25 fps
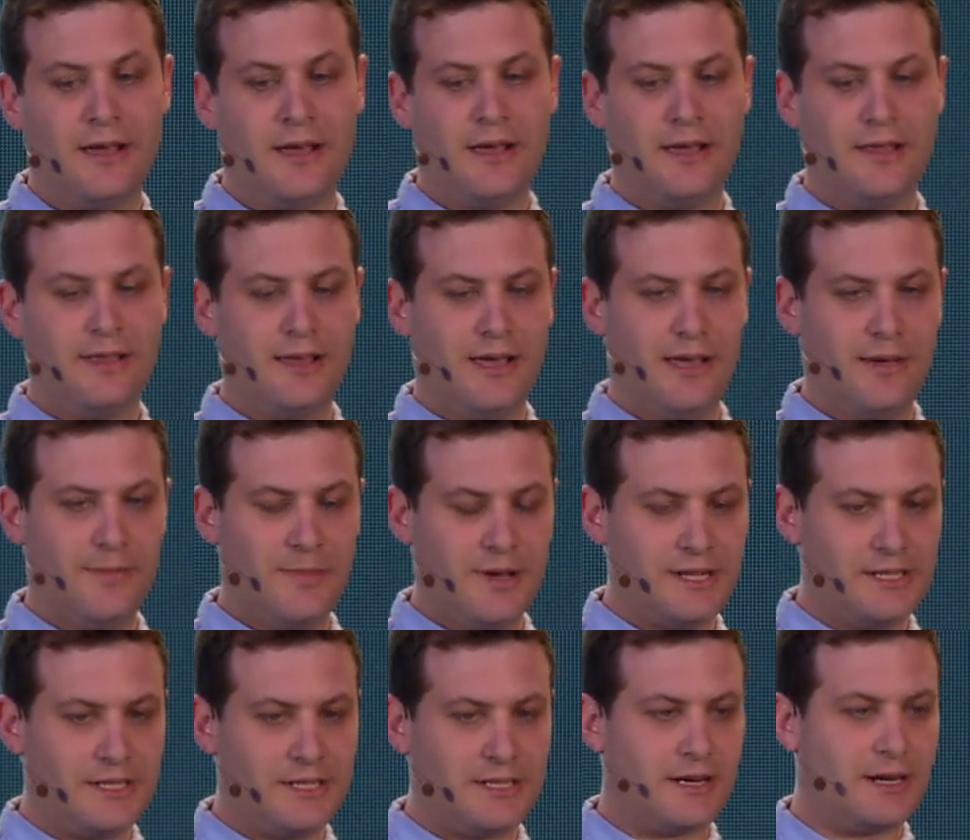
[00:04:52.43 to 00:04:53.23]
in the
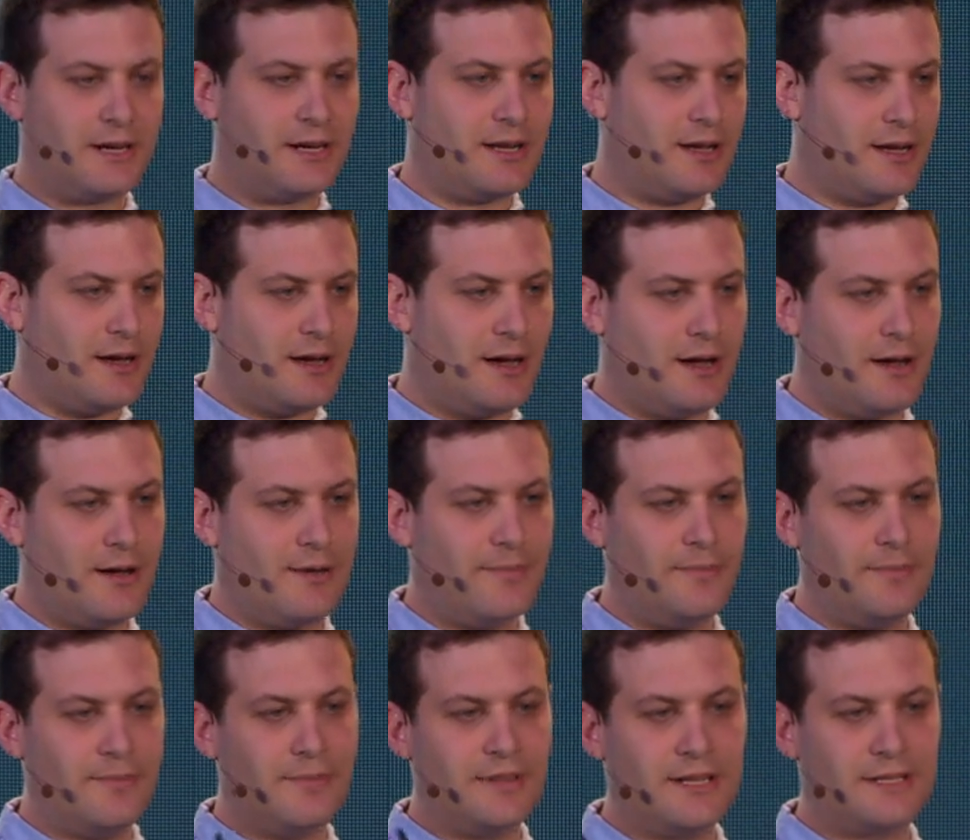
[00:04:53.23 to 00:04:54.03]
image,
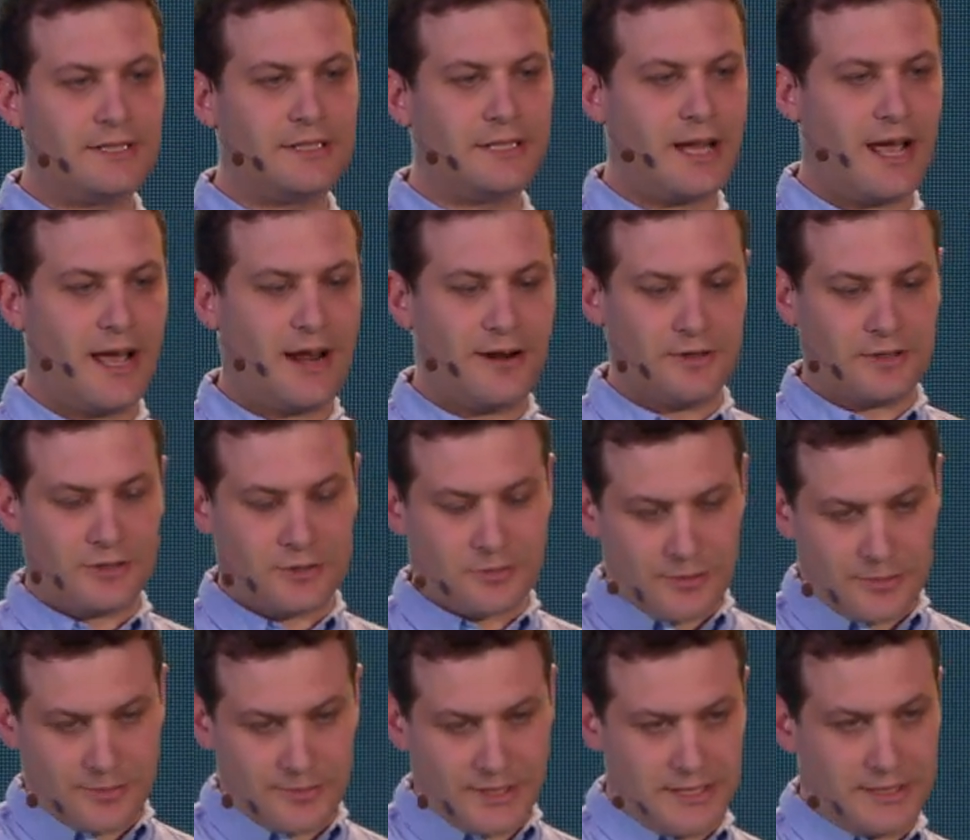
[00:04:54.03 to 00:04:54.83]
um, the
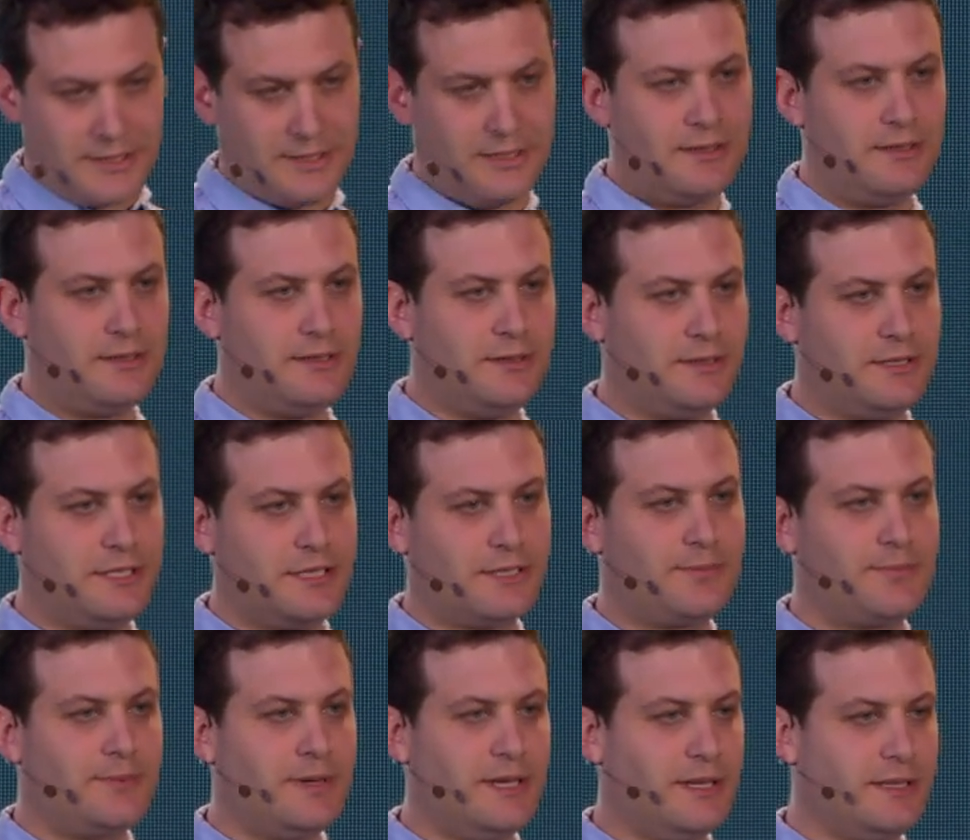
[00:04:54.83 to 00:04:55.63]
channels will be
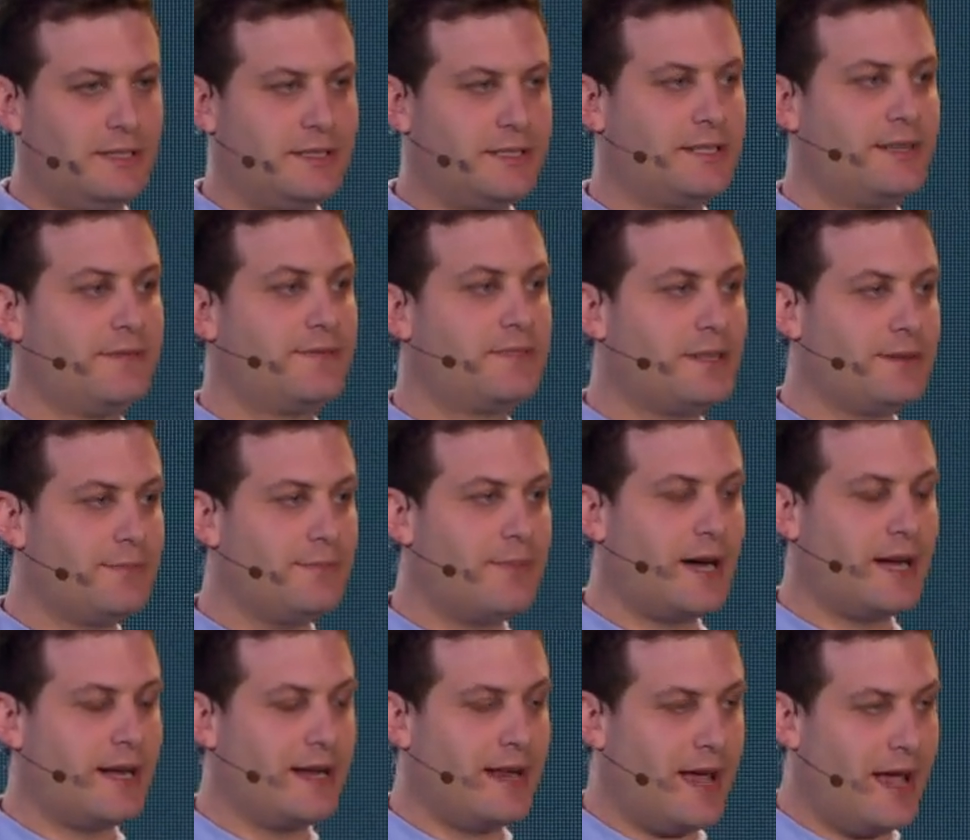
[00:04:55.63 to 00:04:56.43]
just be
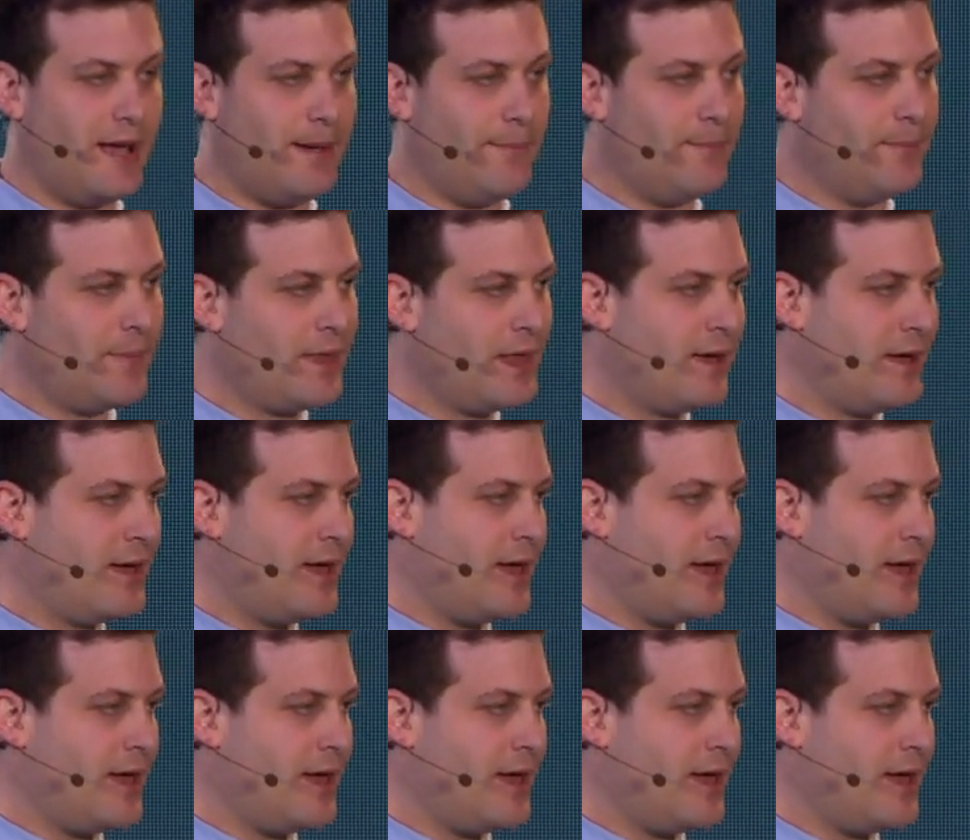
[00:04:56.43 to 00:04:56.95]
shifted by name.